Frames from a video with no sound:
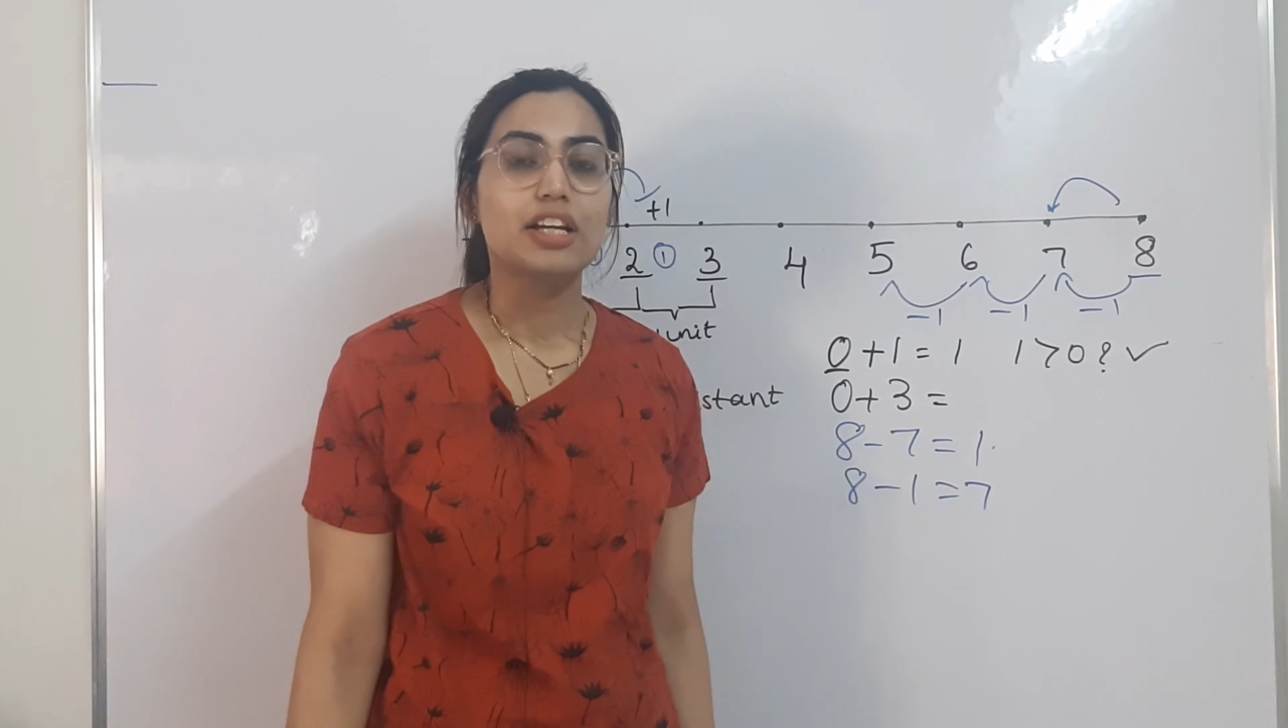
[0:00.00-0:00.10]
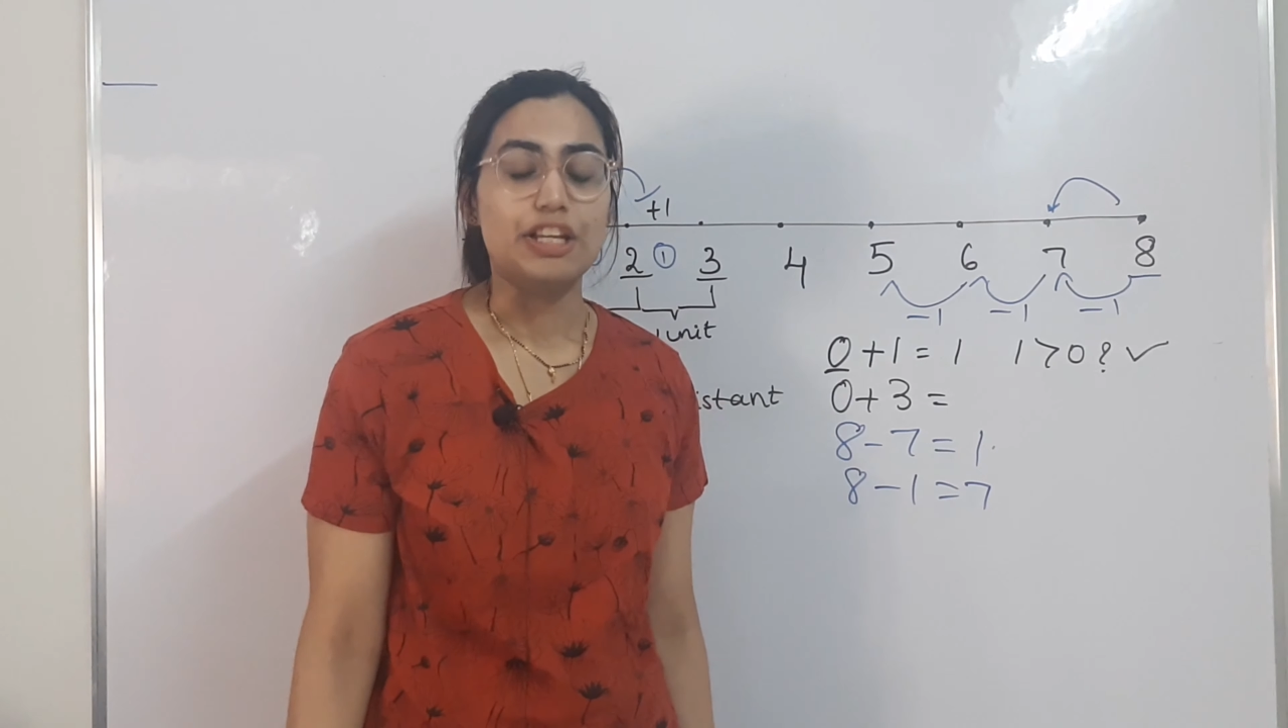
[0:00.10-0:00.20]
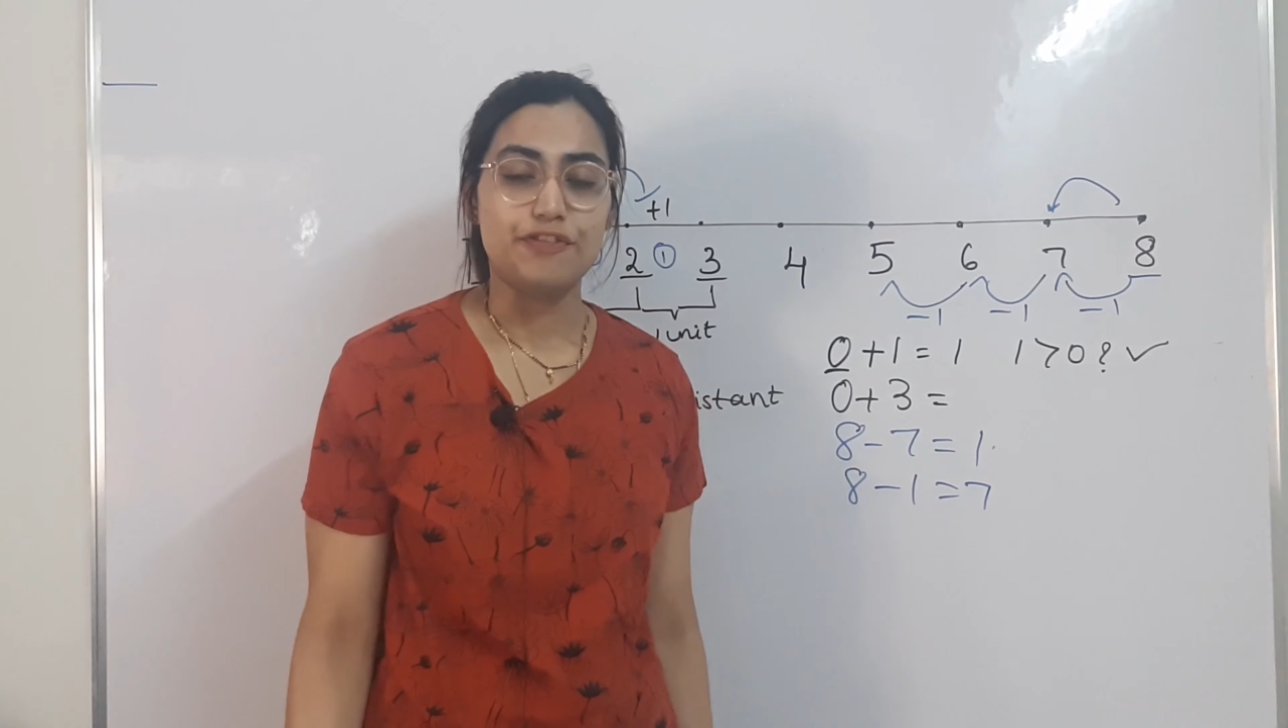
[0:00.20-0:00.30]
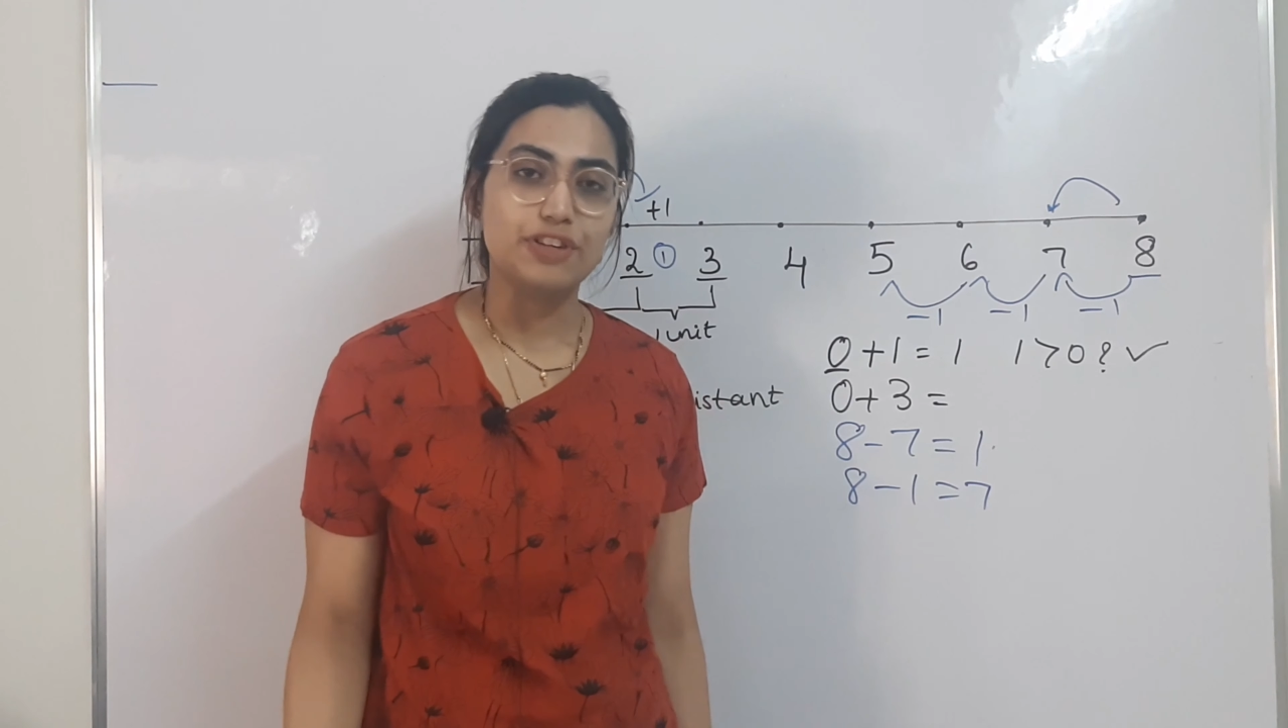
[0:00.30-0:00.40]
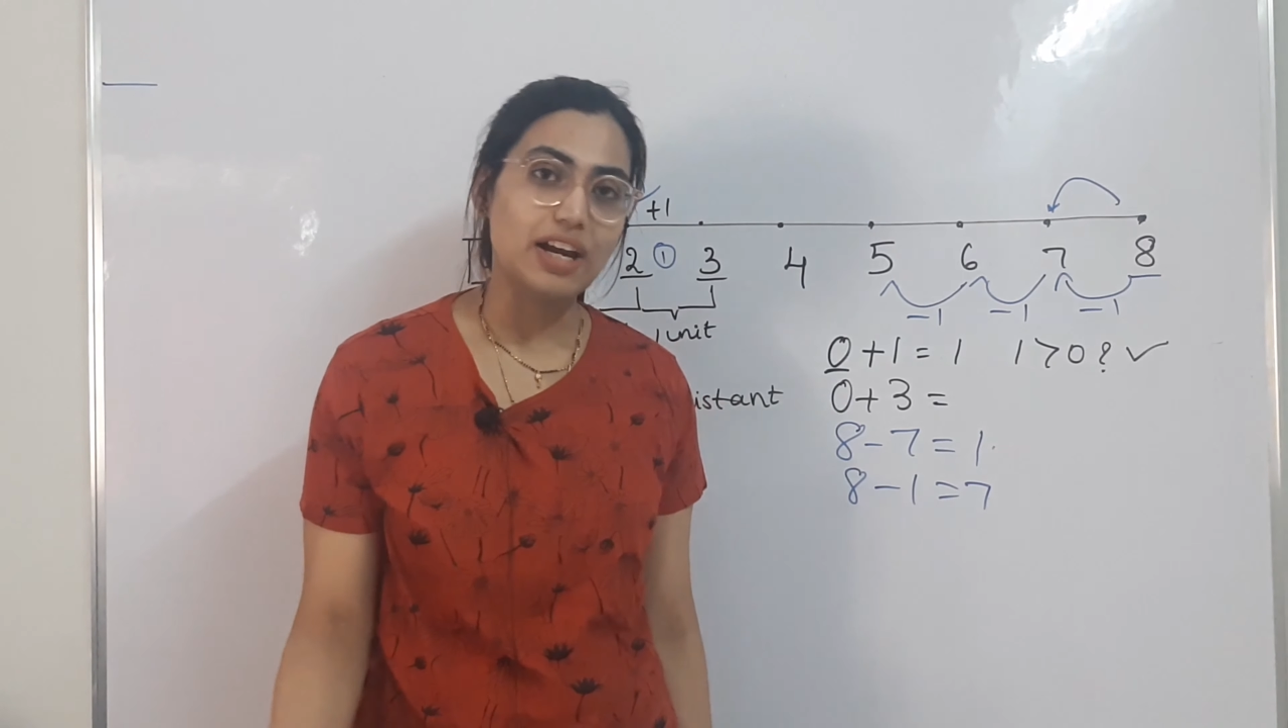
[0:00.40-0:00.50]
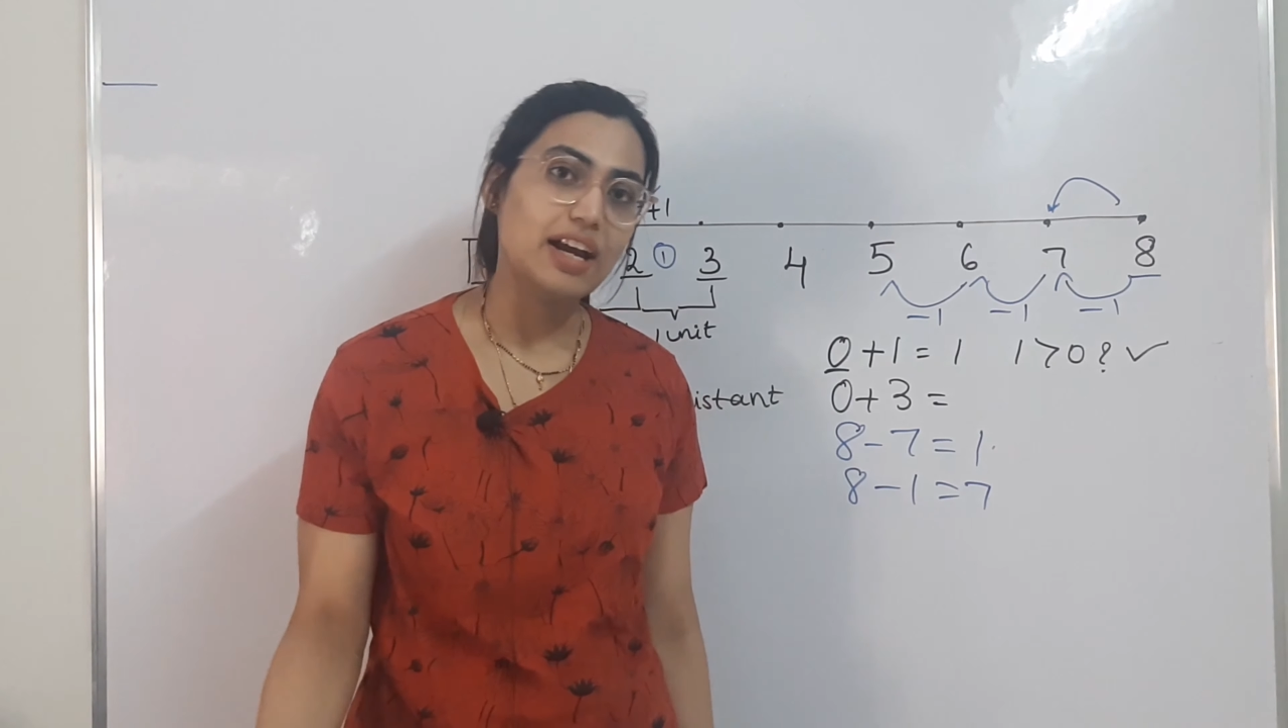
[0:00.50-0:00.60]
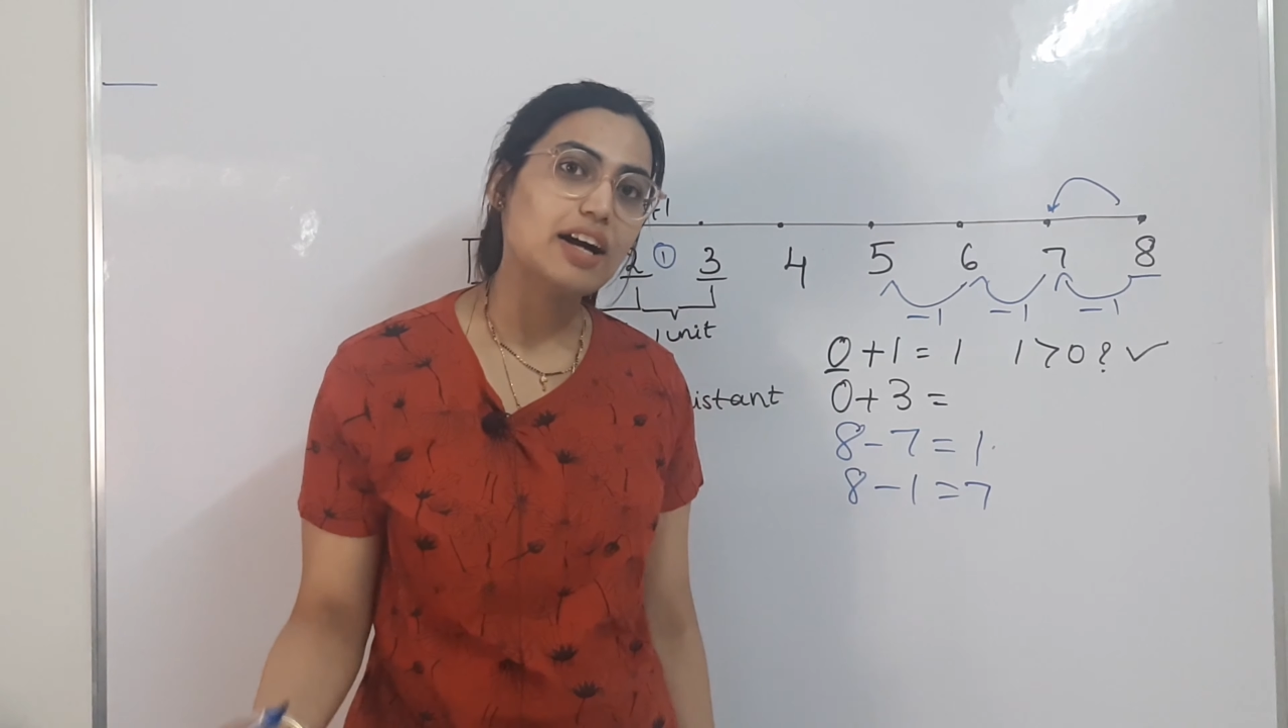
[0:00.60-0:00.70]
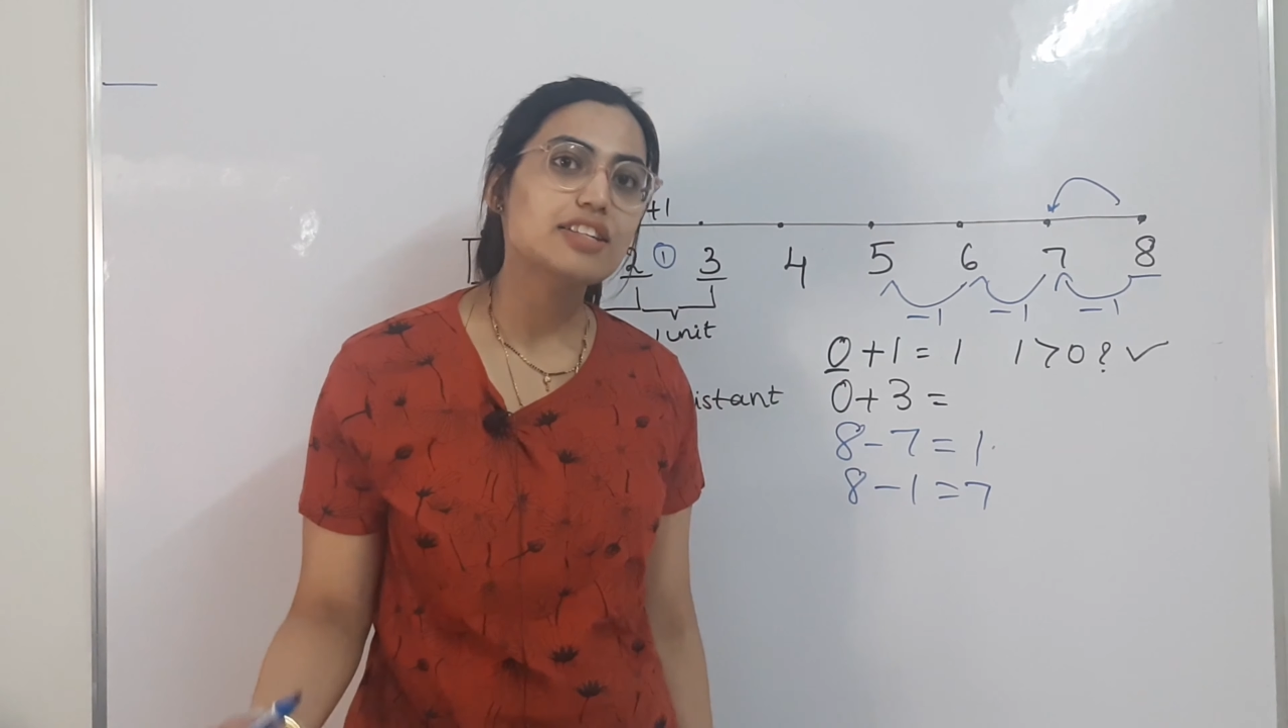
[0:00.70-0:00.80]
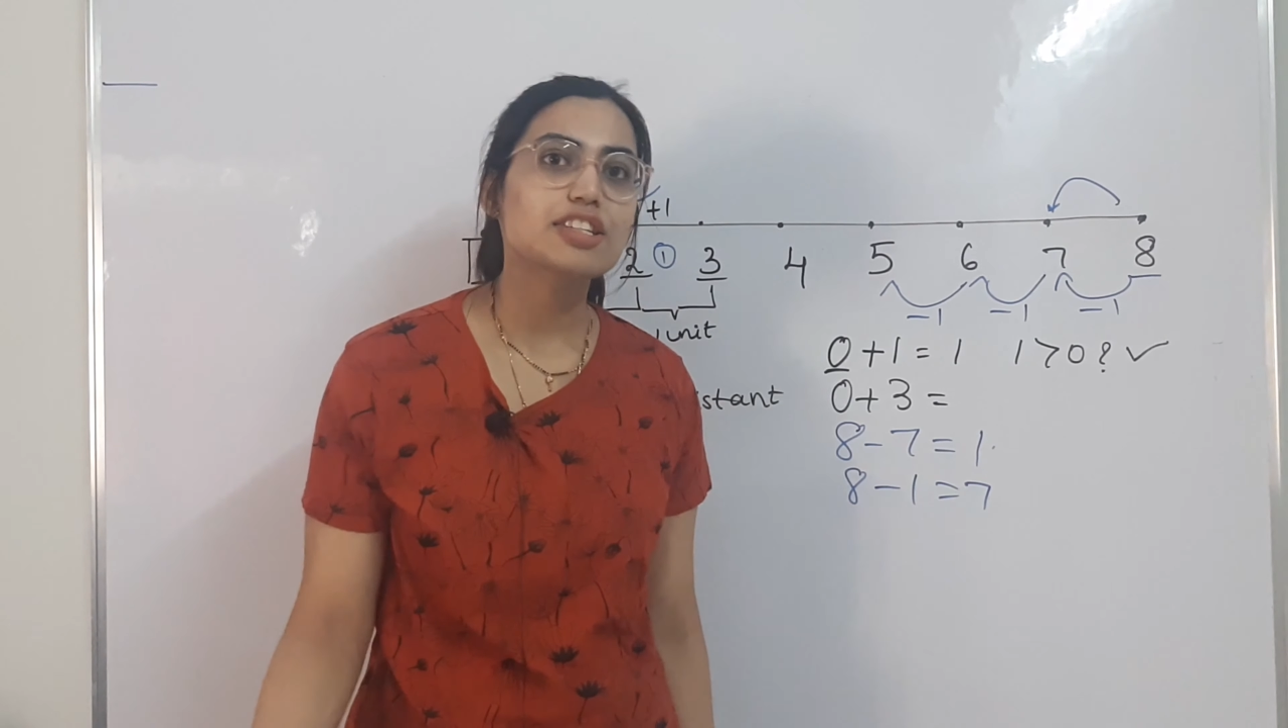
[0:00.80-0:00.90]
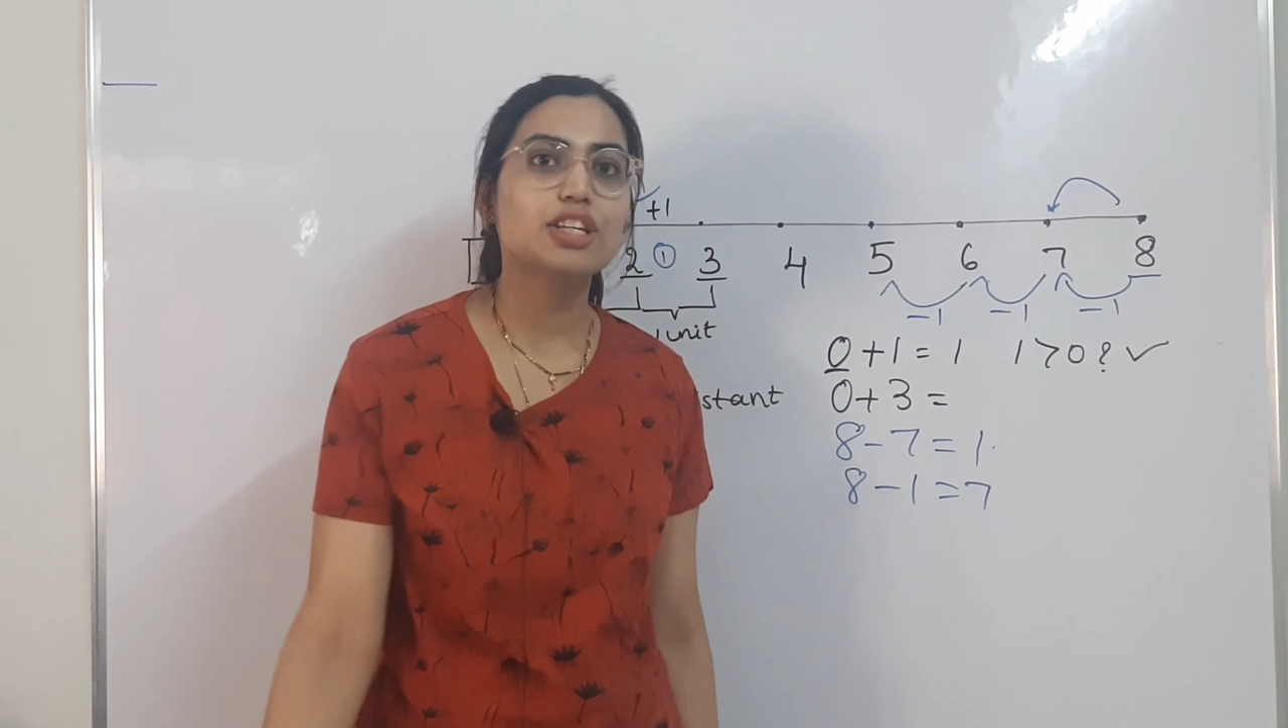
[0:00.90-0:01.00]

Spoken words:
If I ask